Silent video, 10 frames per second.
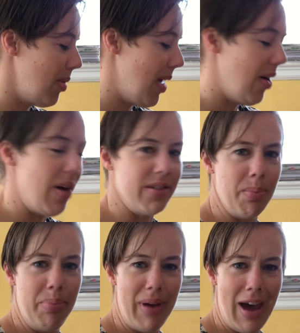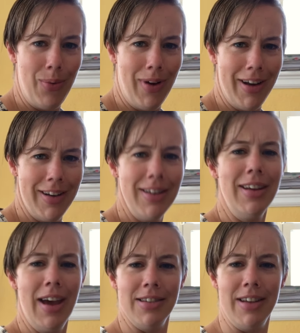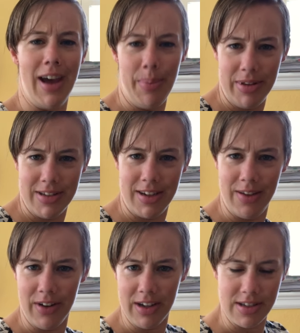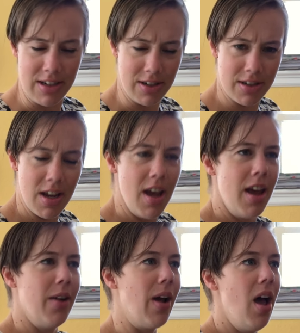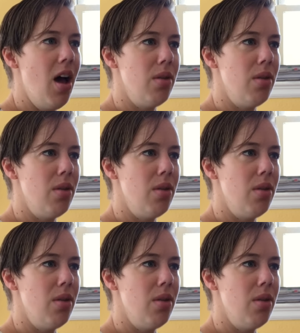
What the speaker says: that was a bad one. Yes, it happens to even us teachers. Here we go.